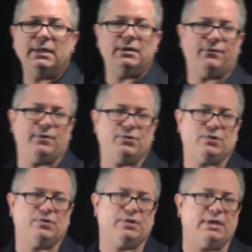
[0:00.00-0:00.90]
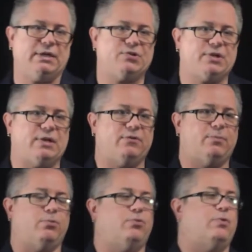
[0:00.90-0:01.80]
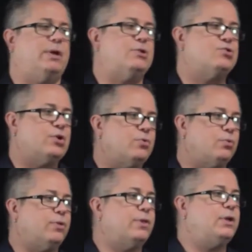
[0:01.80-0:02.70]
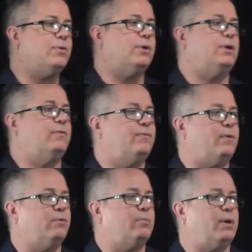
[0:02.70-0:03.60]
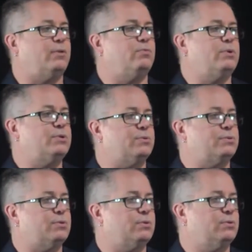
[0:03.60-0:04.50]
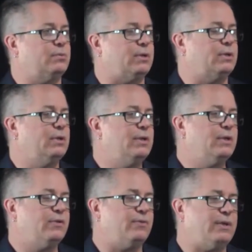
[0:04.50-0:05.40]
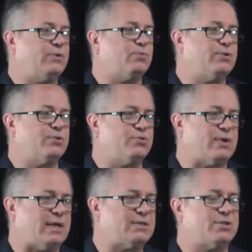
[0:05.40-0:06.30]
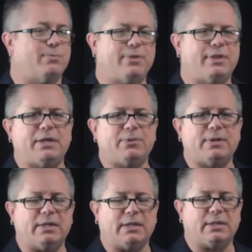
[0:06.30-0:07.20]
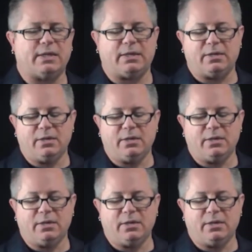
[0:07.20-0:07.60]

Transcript: definitions, and each tends to portray a general theory followed by the researcher, right? So each researcher has some theory that they